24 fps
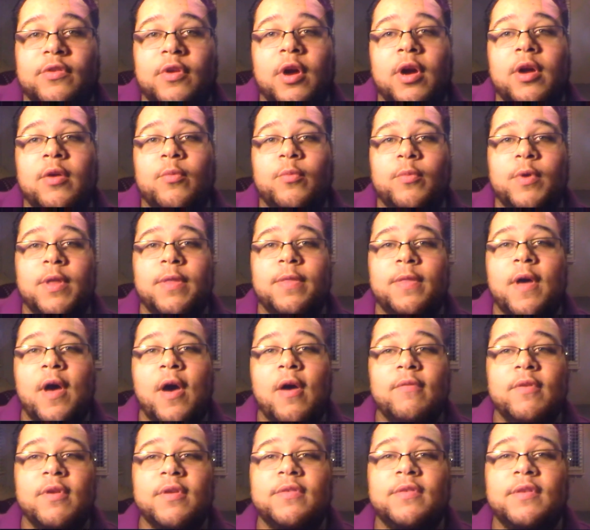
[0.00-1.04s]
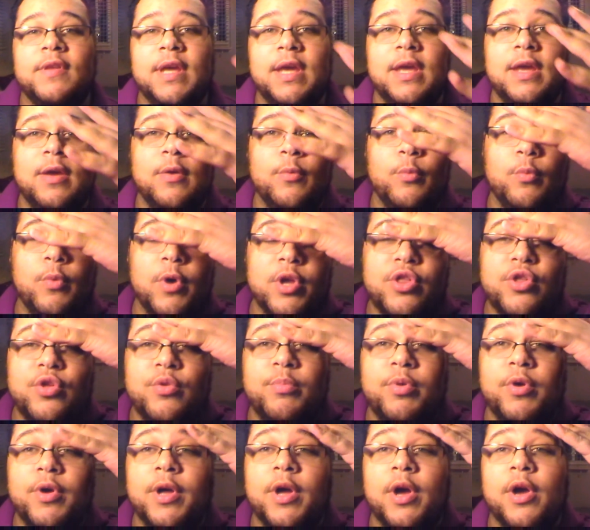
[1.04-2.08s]
start with obviously what you
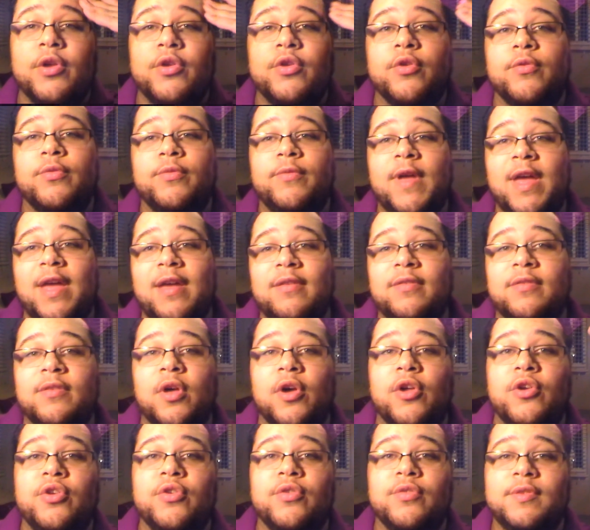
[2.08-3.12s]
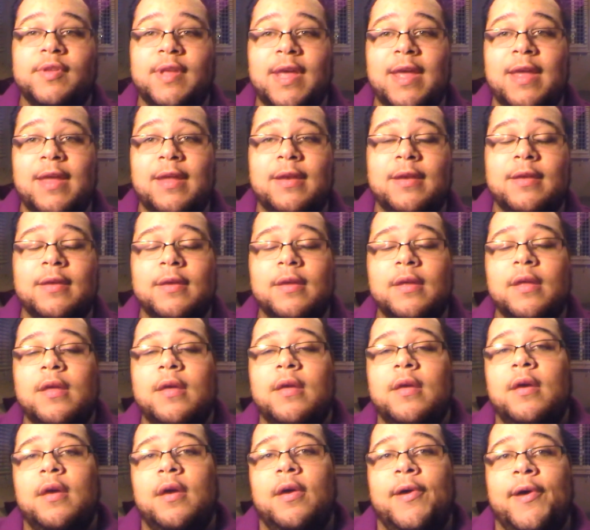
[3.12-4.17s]
put on your face, on your skin,
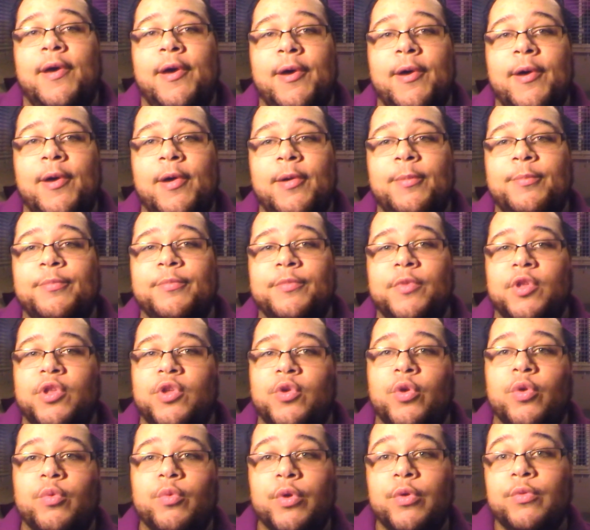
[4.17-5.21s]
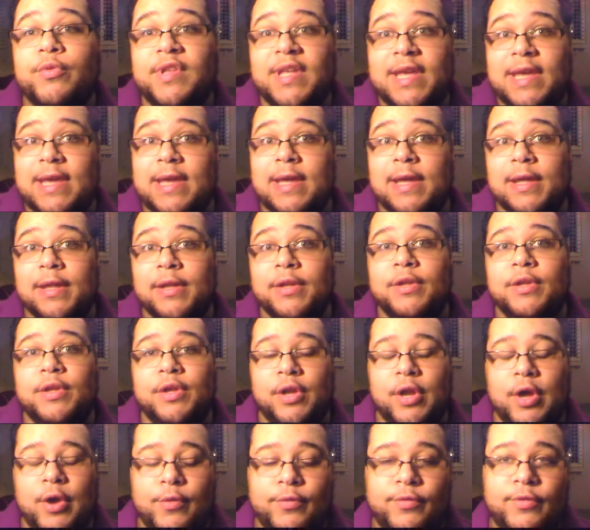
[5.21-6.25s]
your routine, you
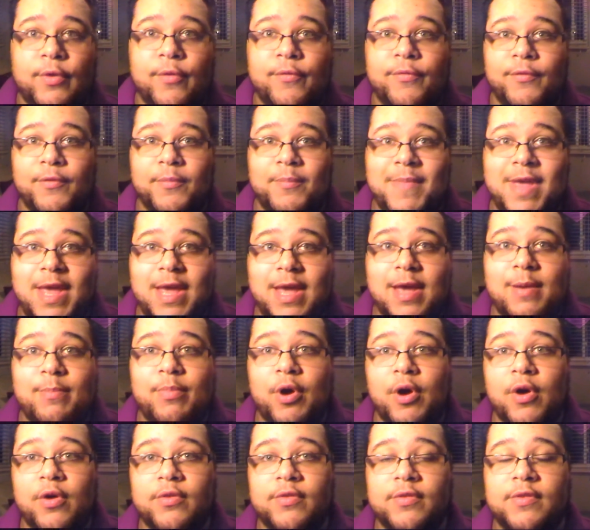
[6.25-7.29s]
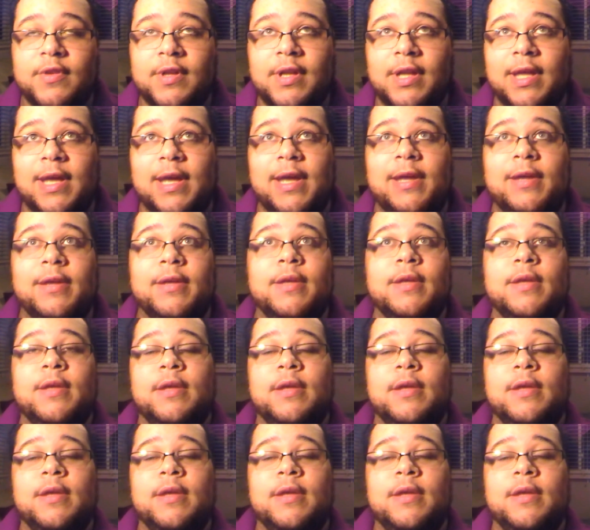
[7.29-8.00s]
know. So for me personally,